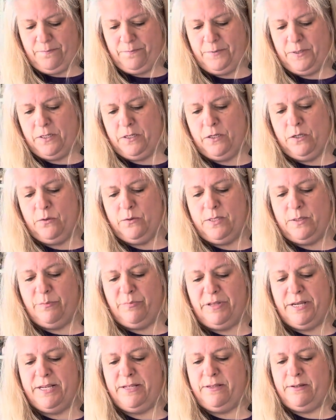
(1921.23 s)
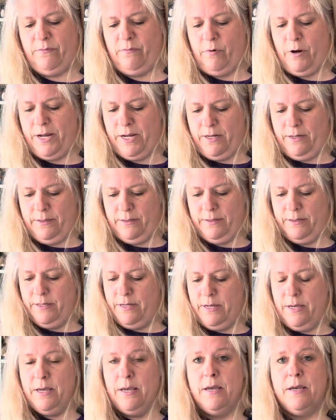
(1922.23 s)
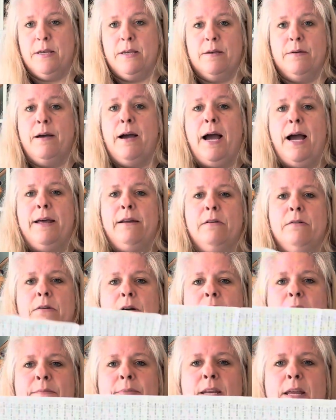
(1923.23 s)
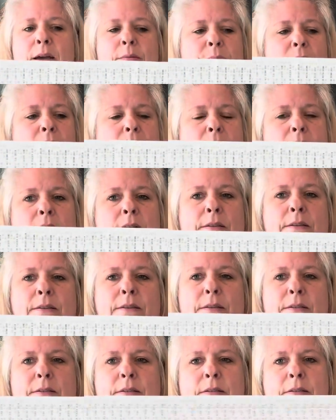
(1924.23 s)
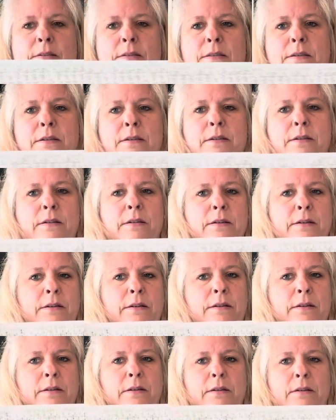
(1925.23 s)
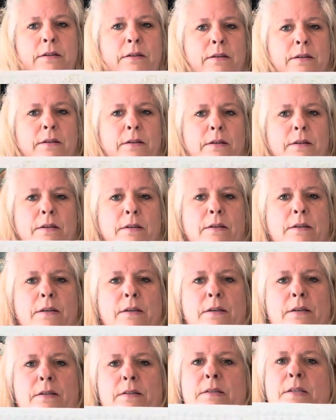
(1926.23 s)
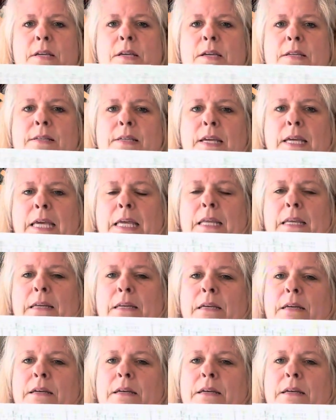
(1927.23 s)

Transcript: to use in place of white. I don't know how many I bought. This is the ticky ticket.